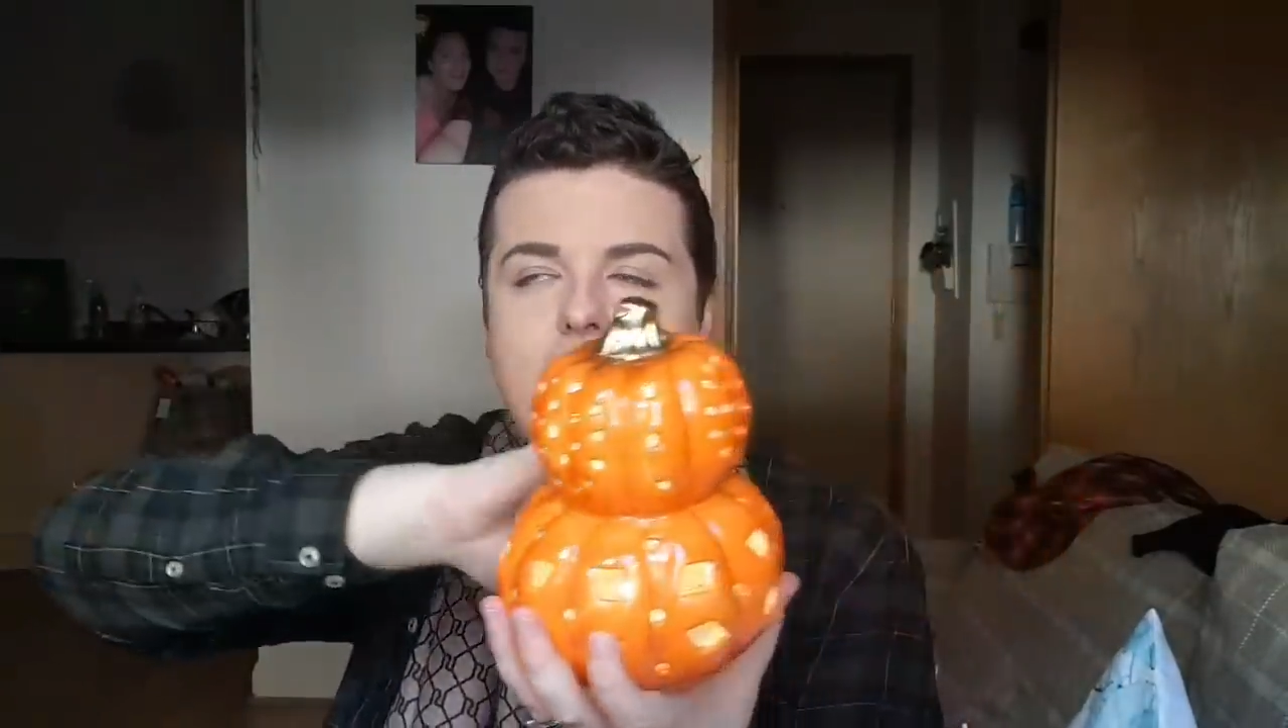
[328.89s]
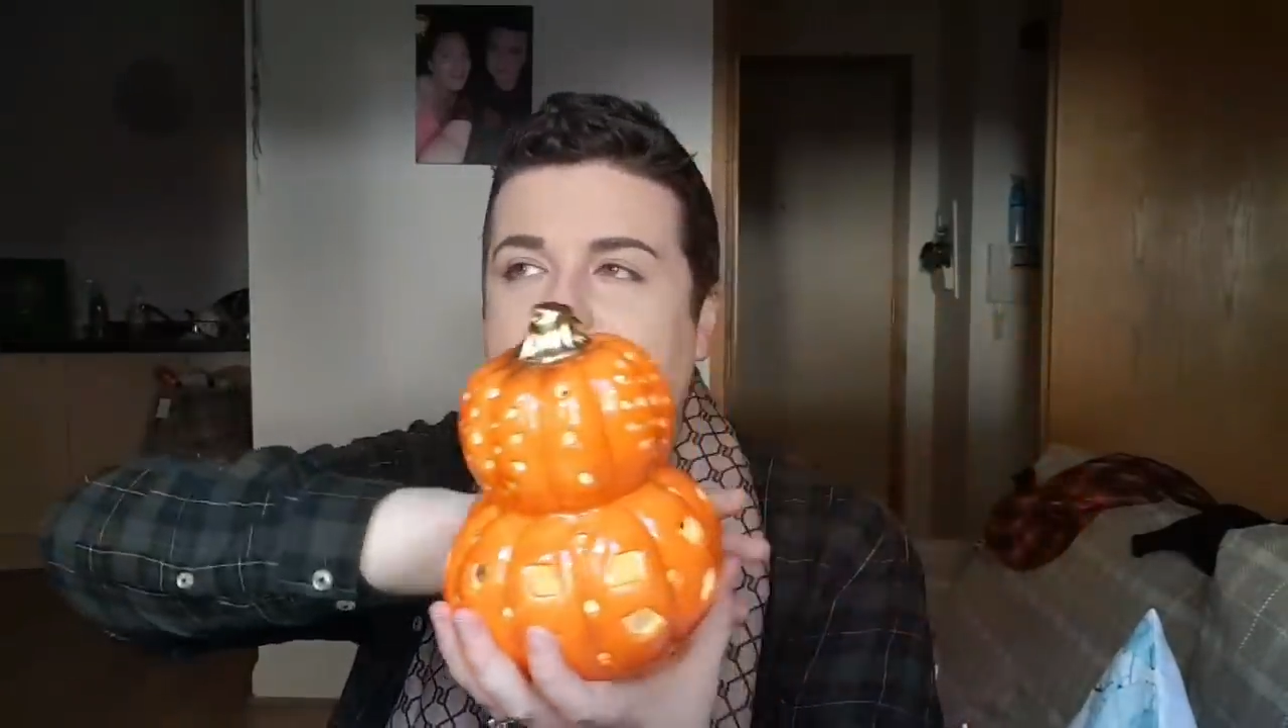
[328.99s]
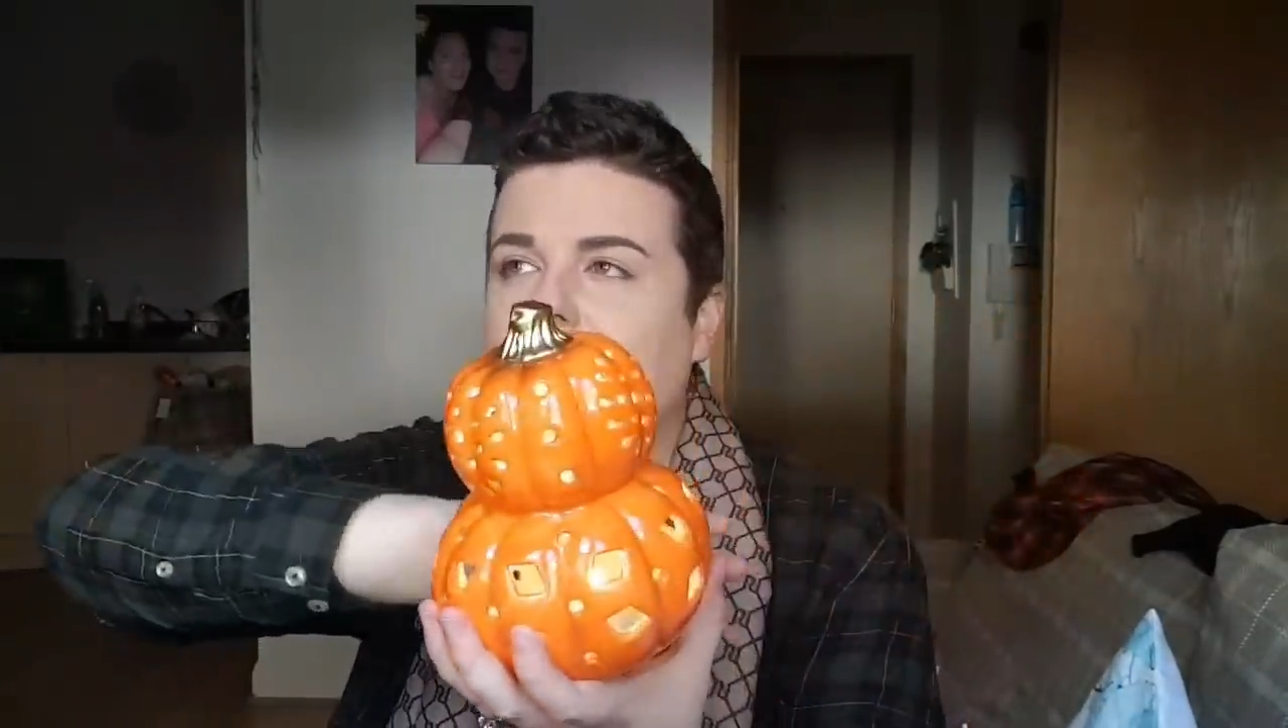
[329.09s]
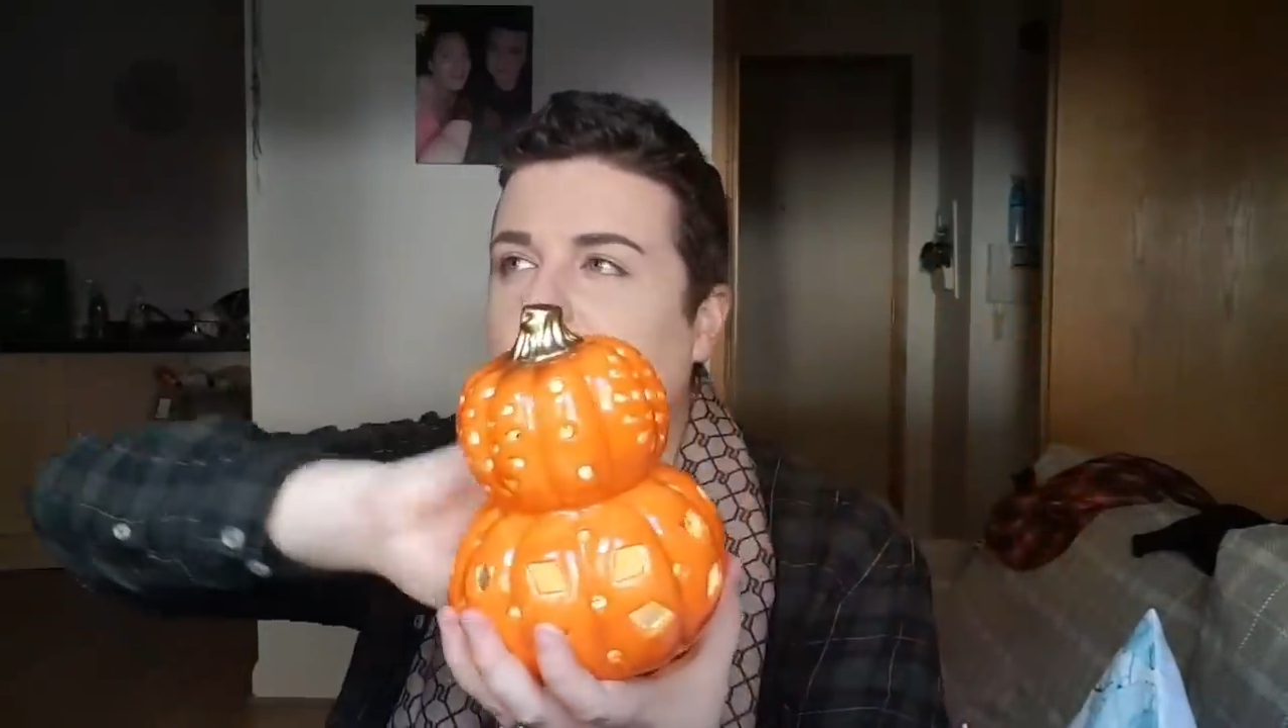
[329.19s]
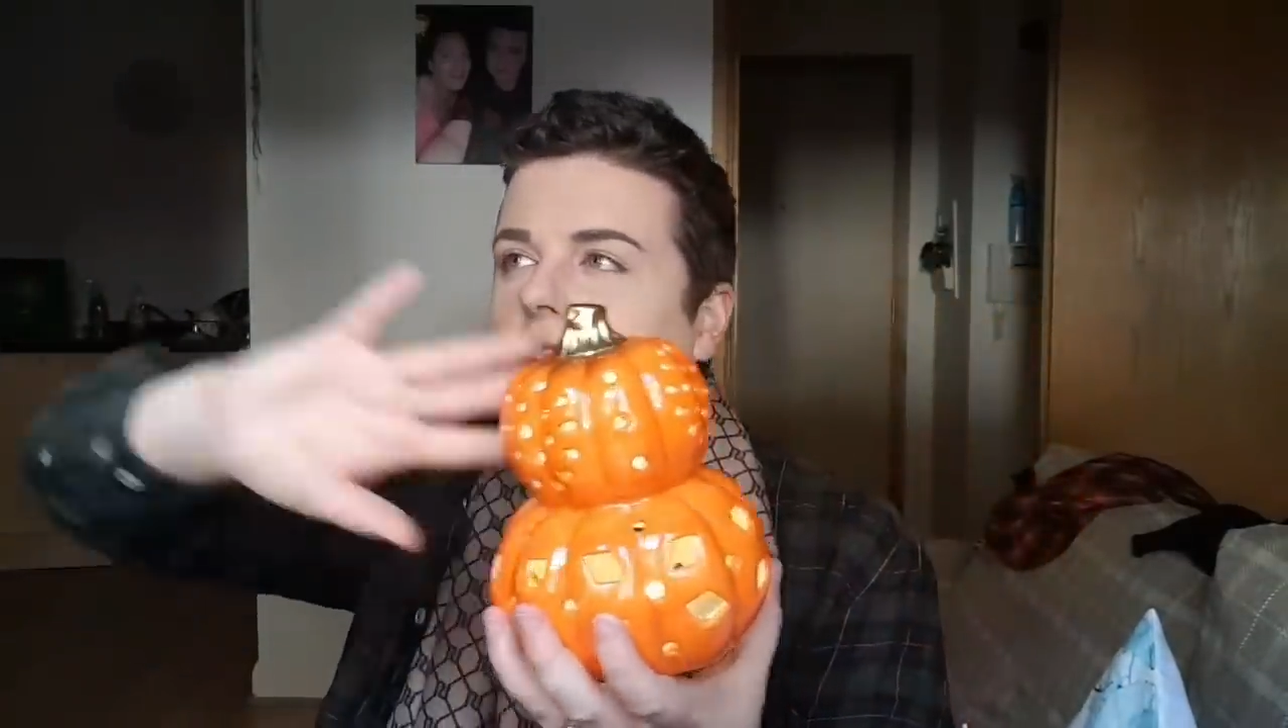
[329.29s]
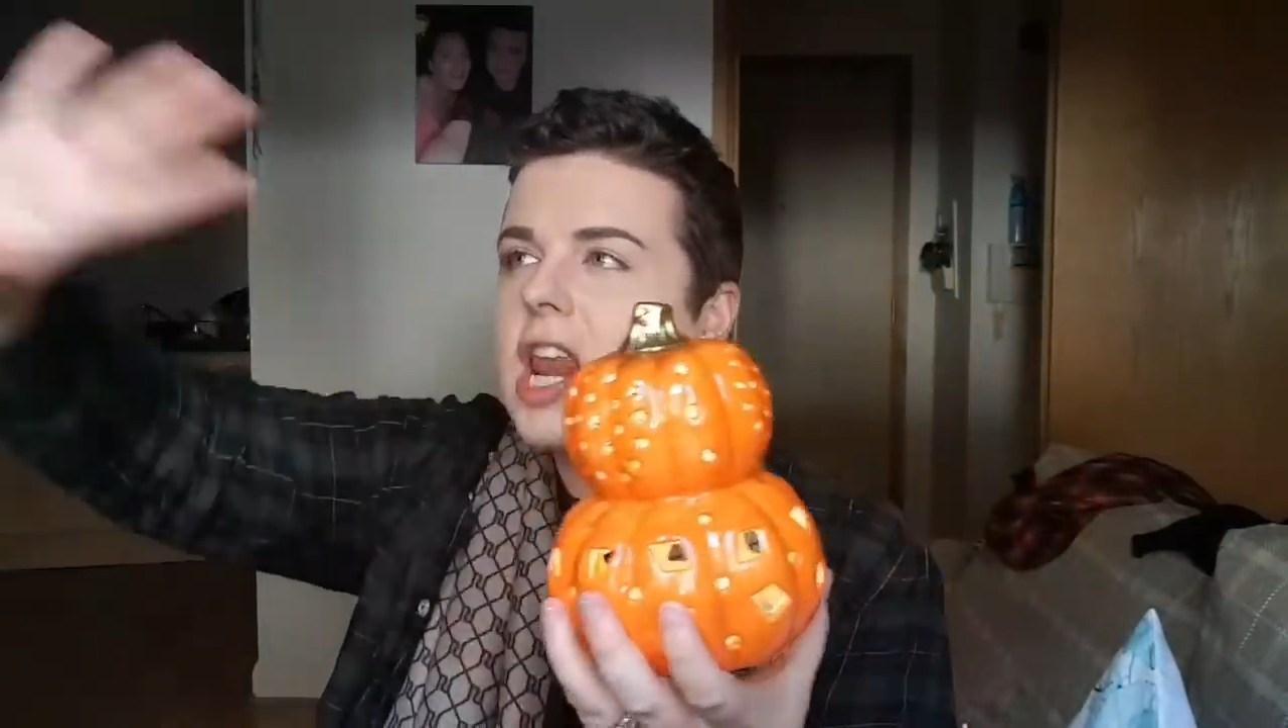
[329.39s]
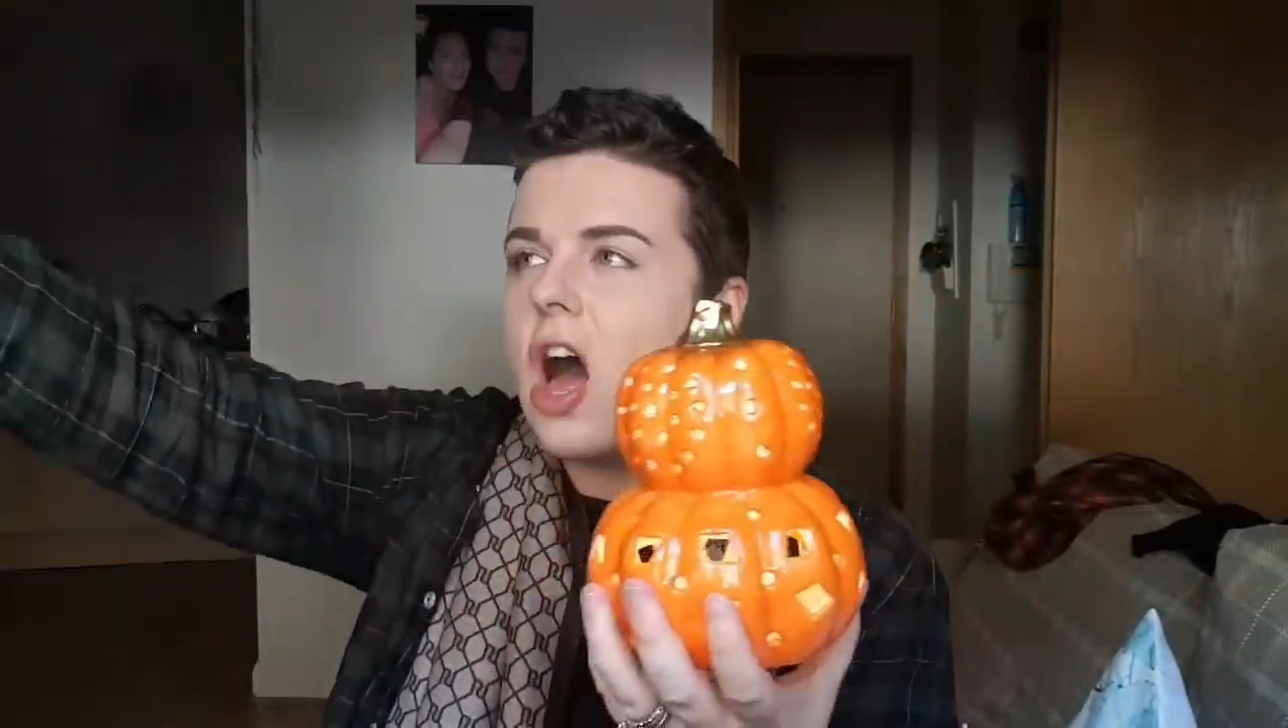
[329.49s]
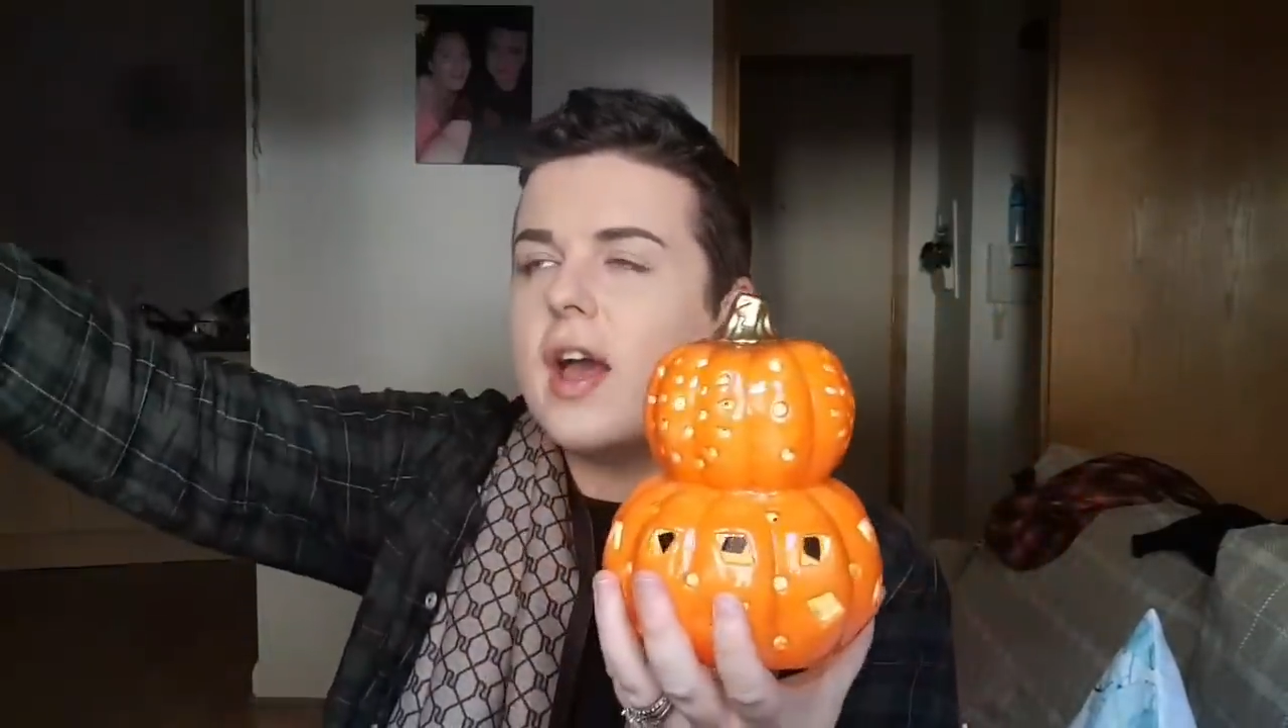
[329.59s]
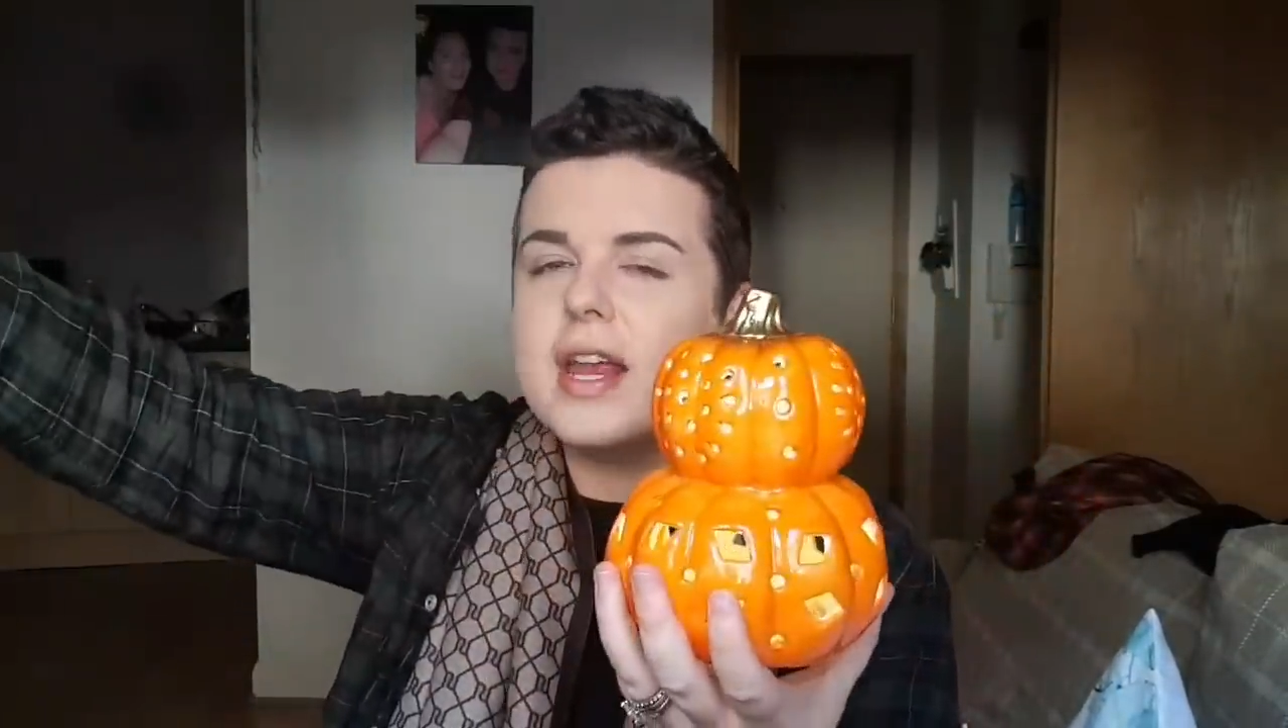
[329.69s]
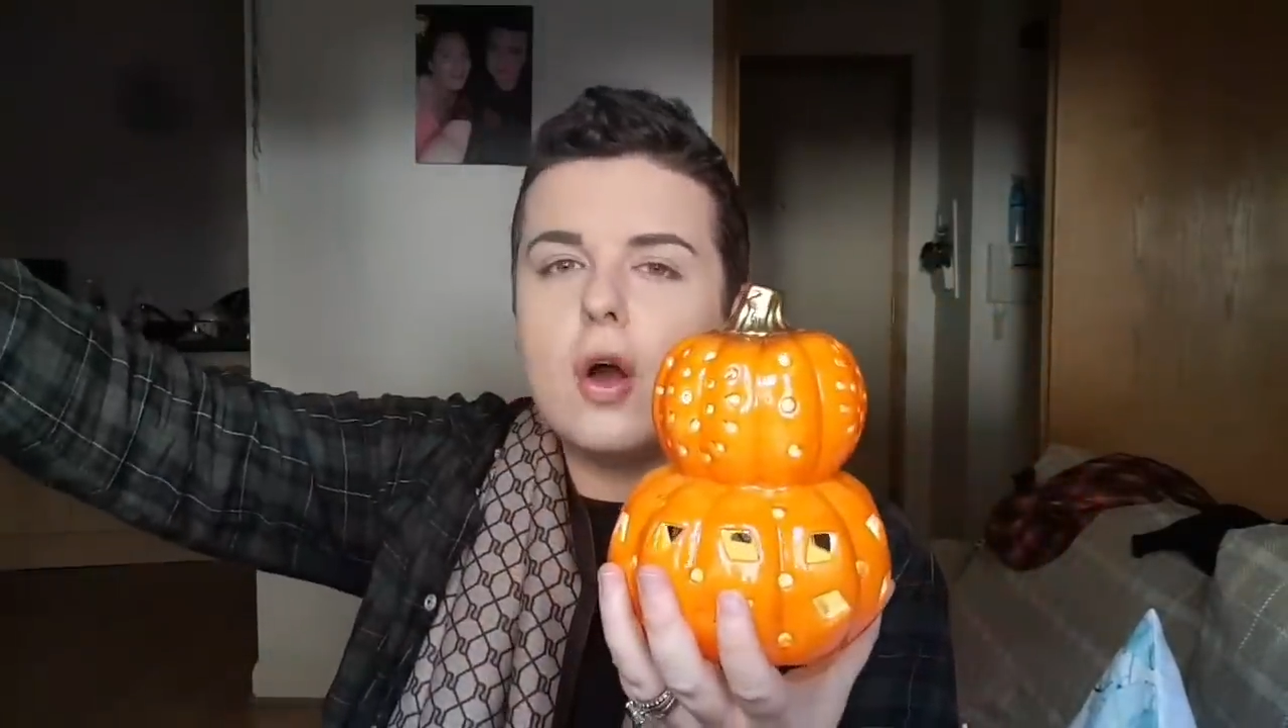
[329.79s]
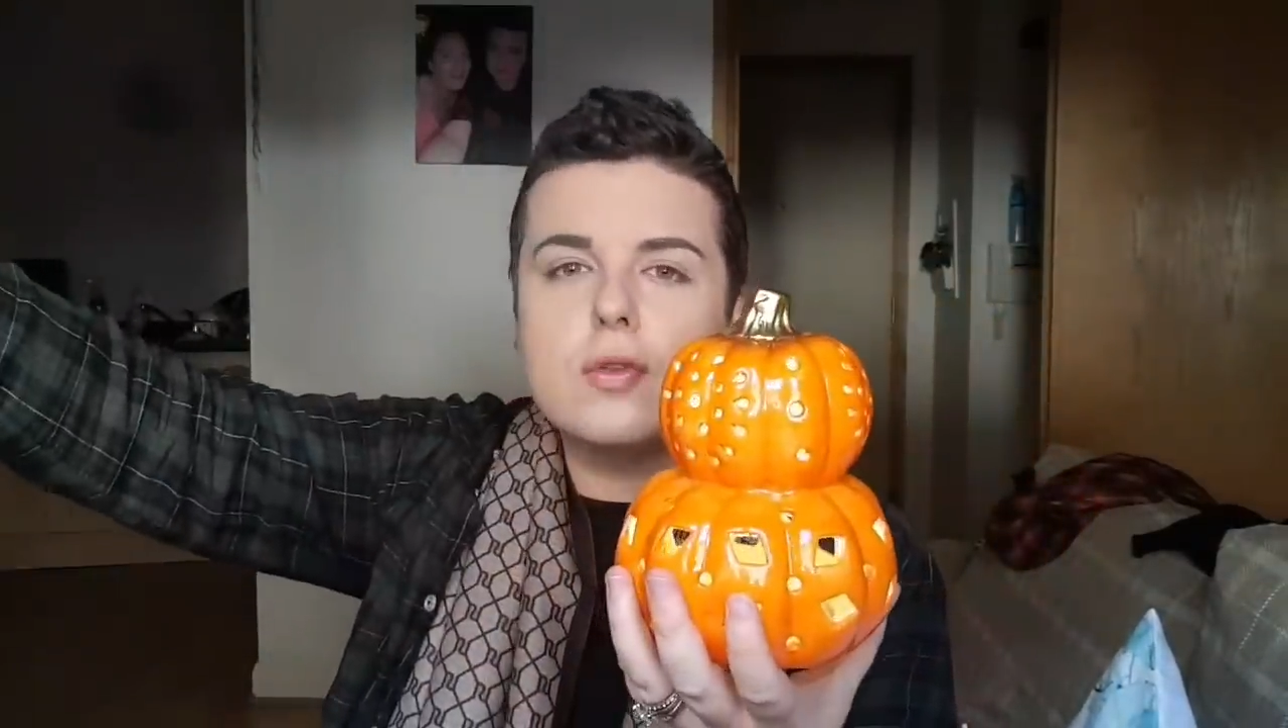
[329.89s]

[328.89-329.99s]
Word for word: and the light